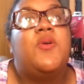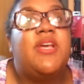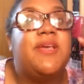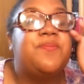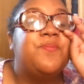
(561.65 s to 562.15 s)

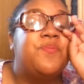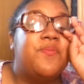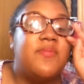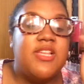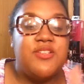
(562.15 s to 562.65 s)
Okay,
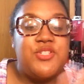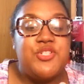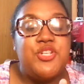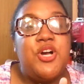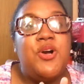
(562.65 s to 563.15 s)

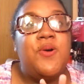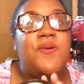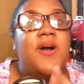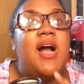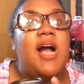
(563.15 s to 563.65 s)

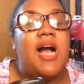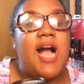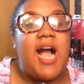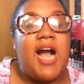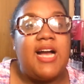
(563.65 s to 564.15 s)
so
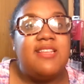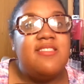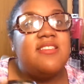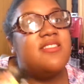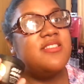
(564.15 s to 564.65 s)
I
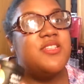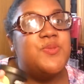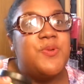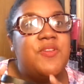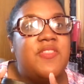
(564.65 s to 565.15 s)
think this
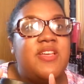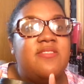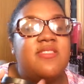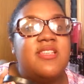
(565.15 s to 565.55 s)
is worth it.